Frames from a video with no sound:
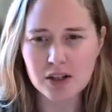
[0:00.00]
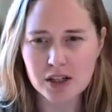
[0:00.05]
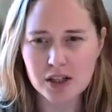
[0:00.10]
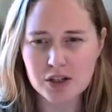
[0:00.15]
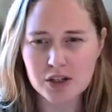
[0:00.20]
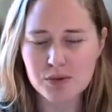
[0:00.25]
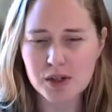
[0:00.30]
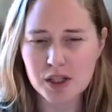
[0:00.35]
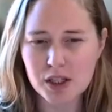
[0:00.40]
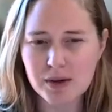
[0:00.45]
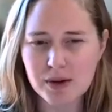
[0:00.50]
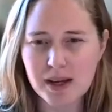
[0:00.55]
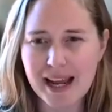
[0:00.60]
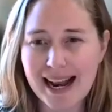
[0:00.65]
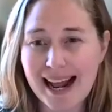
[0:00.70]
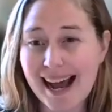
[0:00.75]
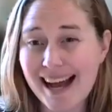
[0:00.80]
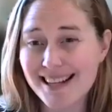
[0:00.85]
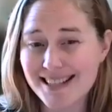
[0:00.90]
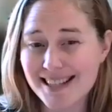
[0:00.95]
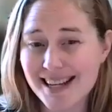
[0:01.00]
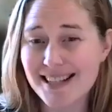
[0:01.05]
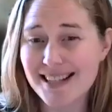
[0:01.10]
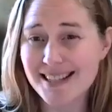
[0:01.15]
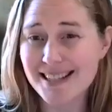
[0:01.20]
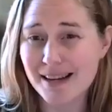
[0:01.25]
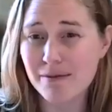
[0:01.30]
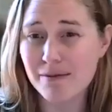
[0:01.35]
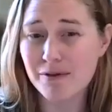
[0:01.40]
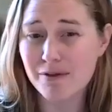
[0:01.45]
looking to relocate has
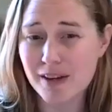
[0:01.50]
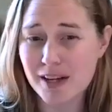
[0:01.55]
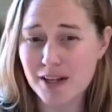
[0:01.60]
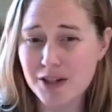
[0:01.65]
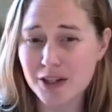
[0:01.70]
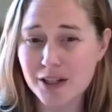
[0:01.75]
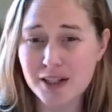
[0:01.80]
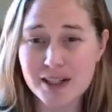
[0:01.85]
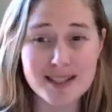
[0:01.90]
that same feature,